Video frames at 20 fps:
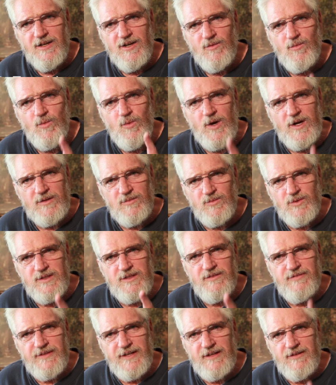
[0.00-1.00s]
What would
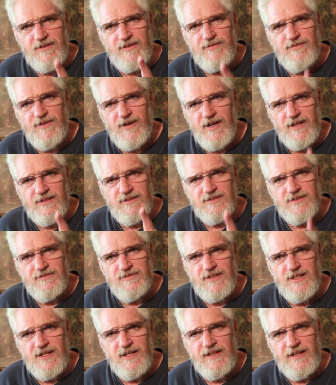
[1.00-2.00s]
the founding fathers
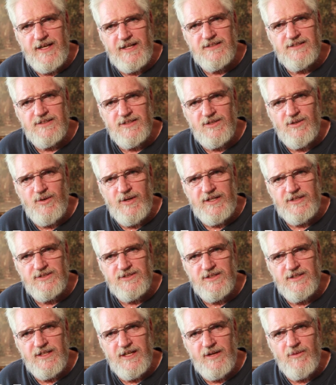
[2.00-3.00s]
have done? That's the
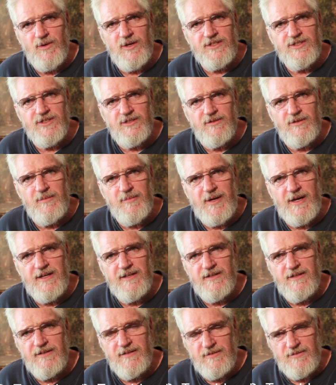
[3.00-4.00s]
question. And I want you
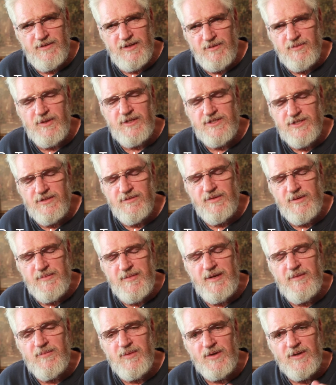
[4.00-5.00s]
to
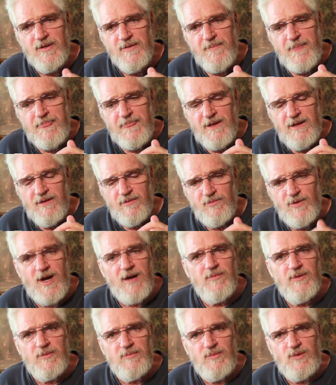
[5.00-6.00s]
remember,
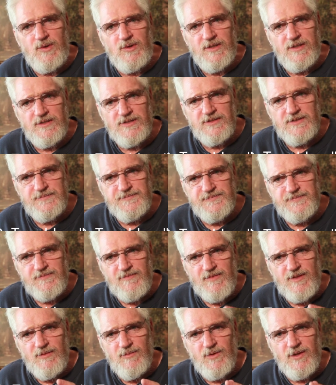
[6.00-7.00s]
Robert Morris,
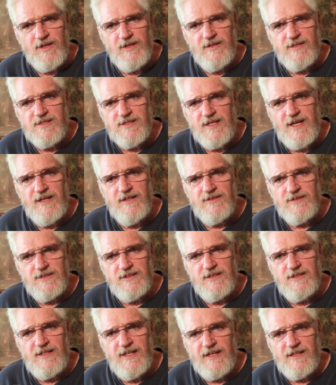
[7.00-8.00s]
one of the signers
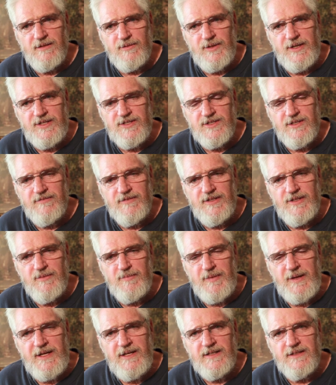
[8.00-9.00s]
of the Declaration of
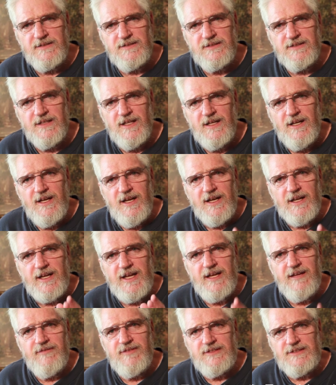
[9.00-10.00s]
Independence,
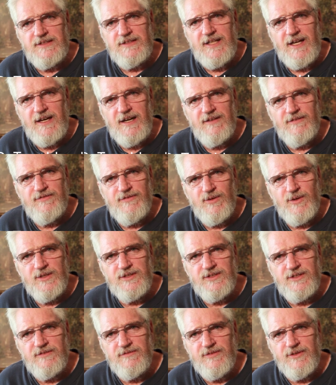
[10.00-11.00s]
gave his entire
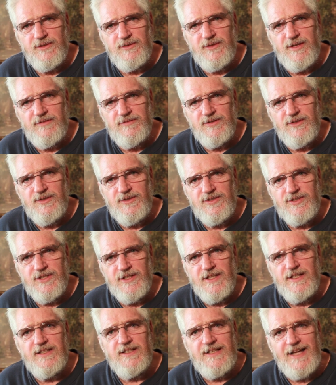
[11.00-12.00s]
fortune for the
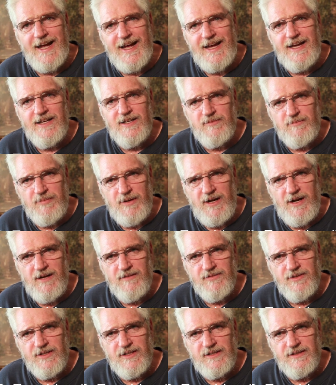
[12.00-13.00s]
revolution and died in
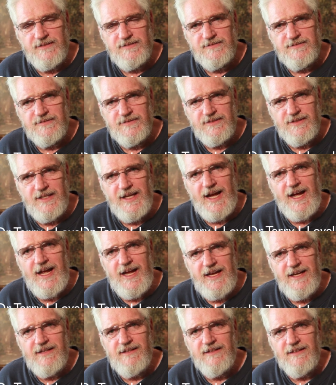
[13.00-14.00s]
poverty,
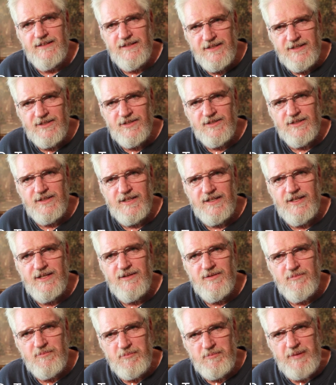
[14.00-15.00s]
died literally
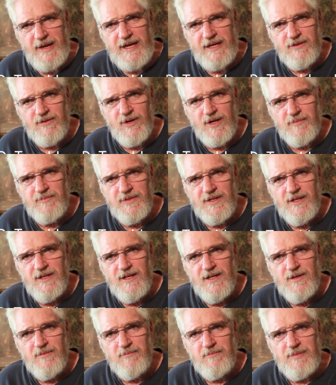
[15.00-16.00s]
bankrupt
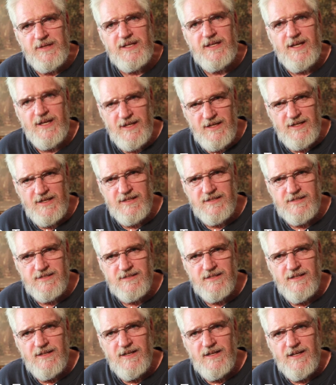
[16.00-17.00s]

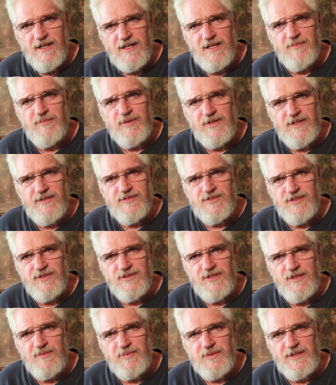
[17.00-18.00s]
because he believed
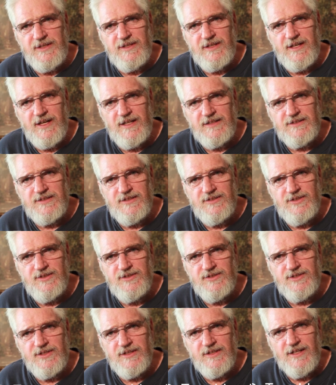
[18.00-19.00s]
so deeply in the
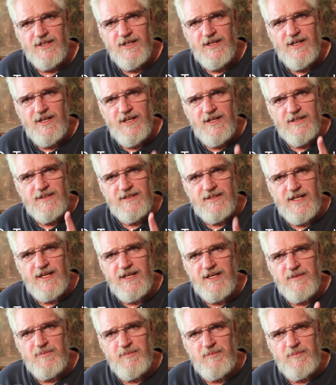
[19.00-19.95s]
Constitution. Take a